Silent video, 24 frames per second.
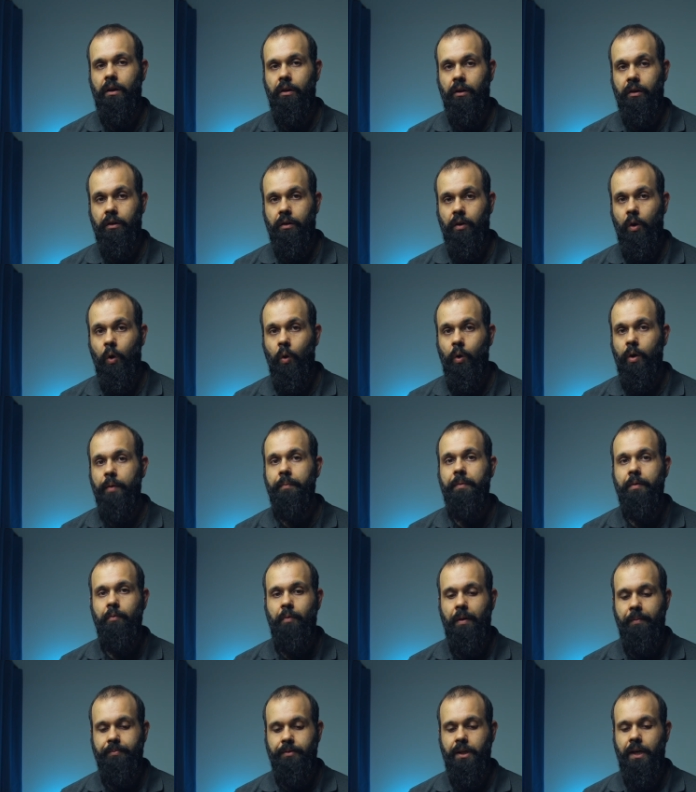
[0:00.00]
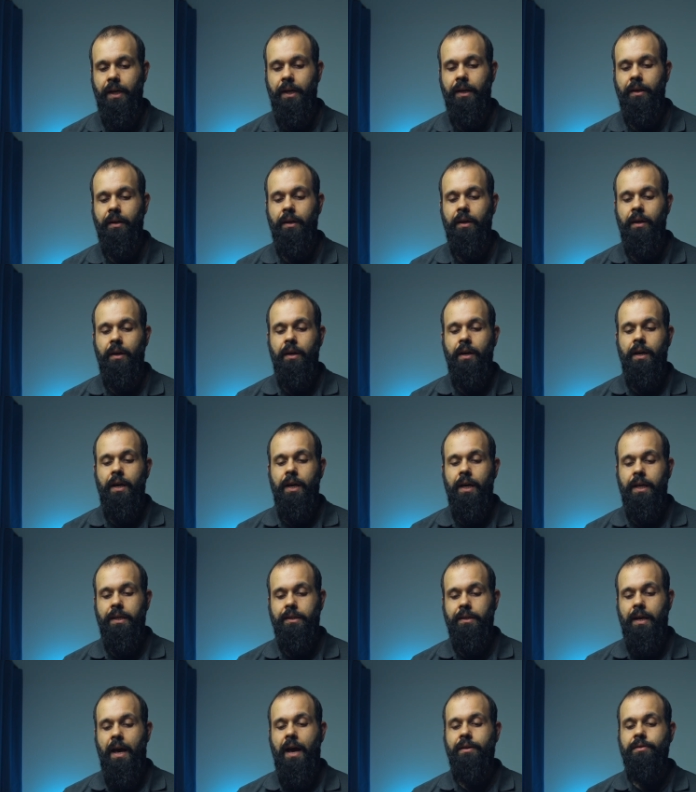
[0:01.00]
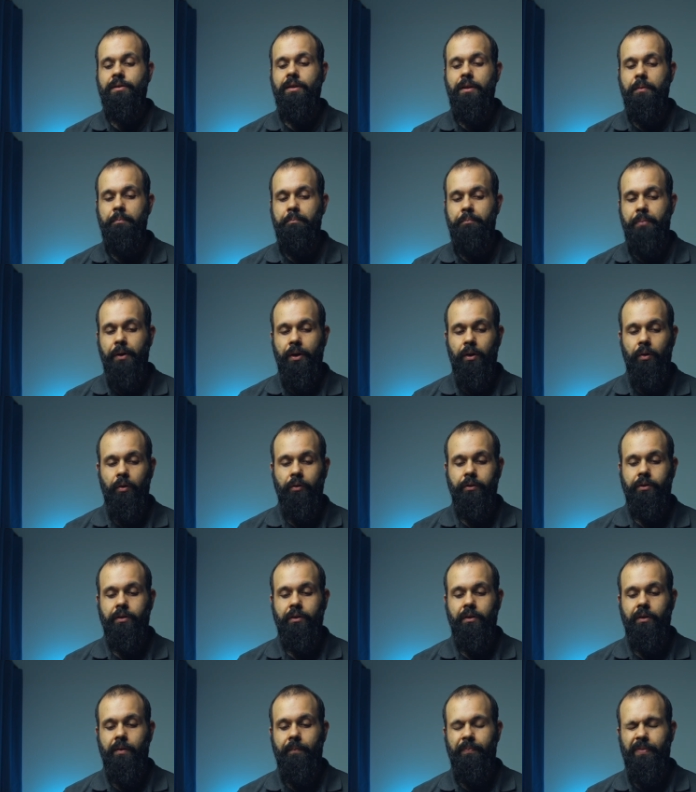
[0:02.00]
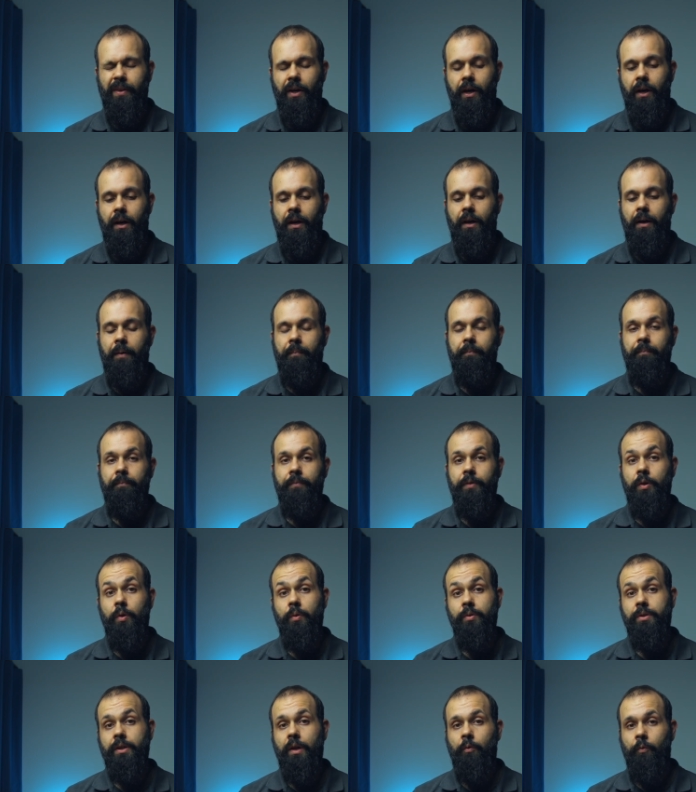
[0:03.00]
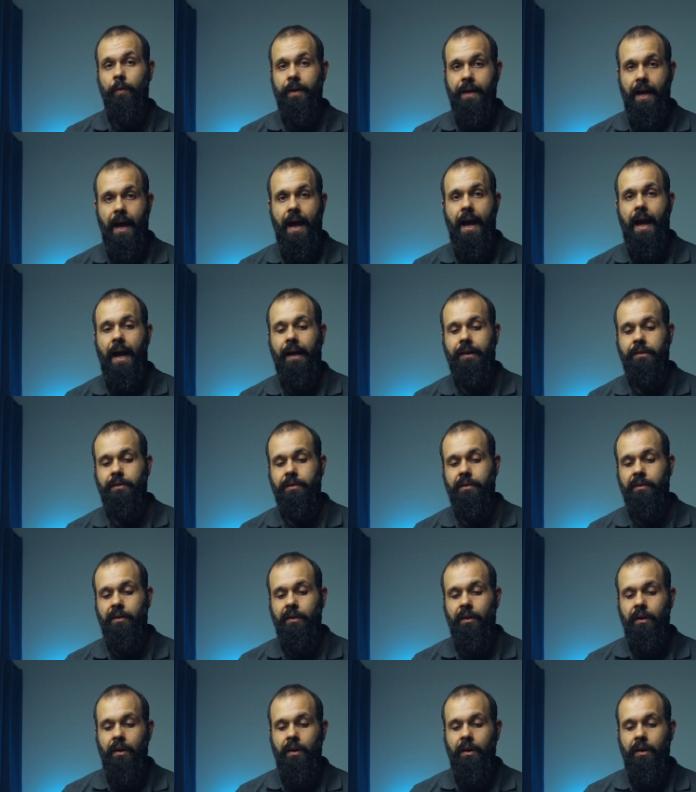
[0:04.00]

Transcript: our Codemy website is actually built um, using React.